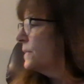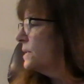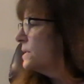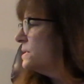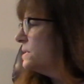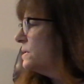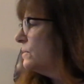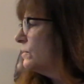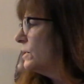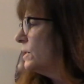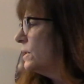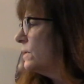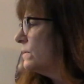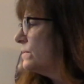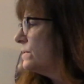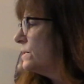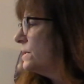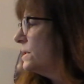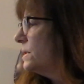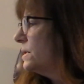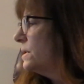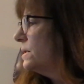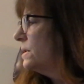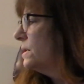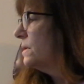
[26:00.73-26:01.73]
see what else
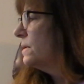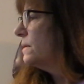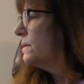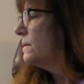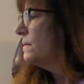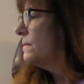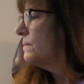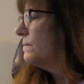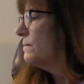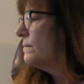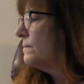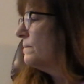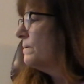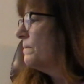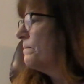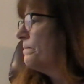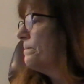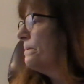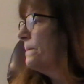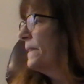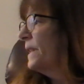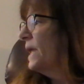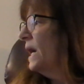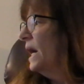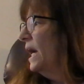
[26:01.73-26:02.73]
did.
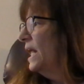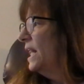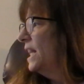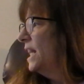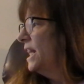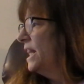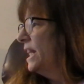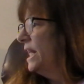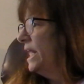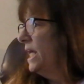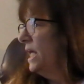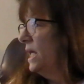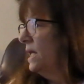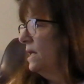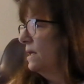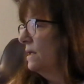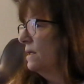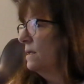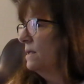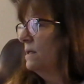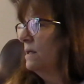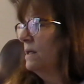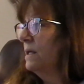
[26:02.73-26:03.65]
I think